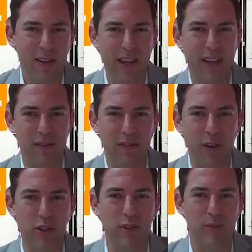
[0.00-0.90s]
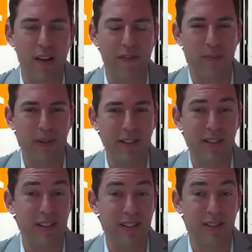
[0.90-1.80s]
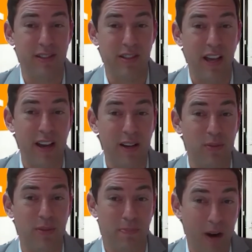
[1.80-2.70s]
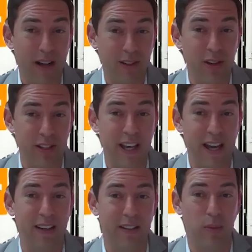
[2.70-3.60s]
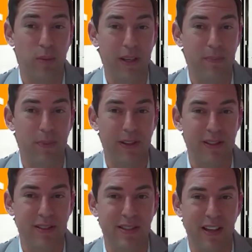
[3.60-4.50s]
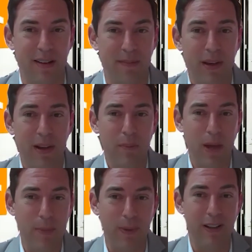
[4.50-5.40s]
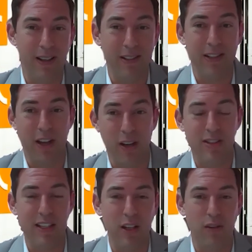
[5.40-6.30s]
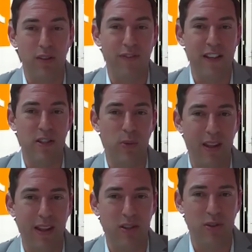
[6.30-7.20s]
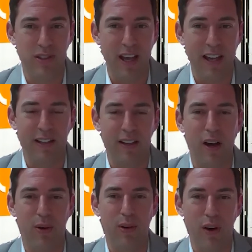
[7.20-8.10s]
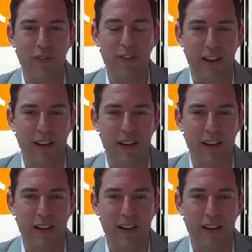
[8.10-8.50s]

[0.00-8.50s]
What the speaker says: their conversion rate from listings to sales might go down a little bit because people are, sitting on the fence whether they should take a lower offer.